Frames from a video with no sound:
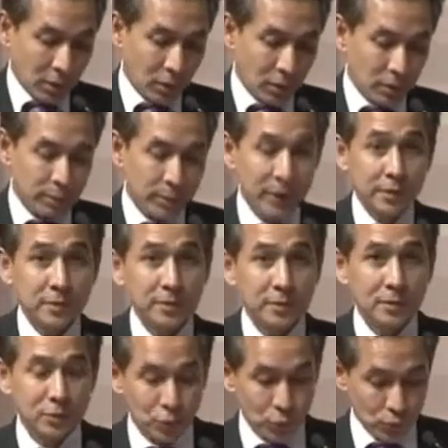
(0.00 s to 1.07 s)
all
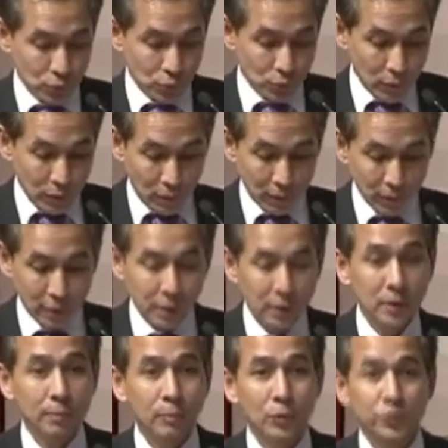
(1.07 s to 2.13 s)
praises to Allah,
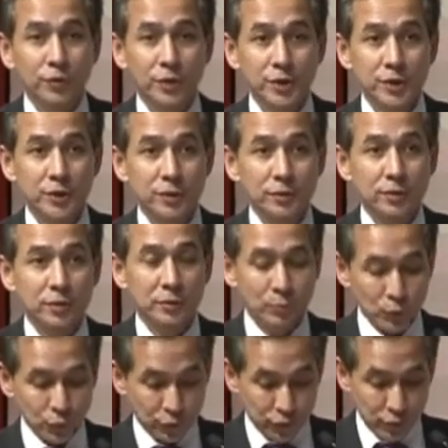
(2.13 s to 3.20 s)
most gracious,
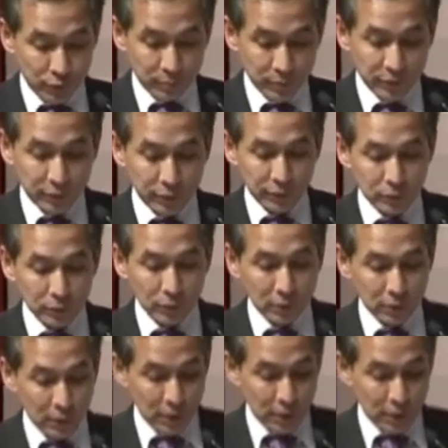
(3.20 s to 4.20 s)
most merciful.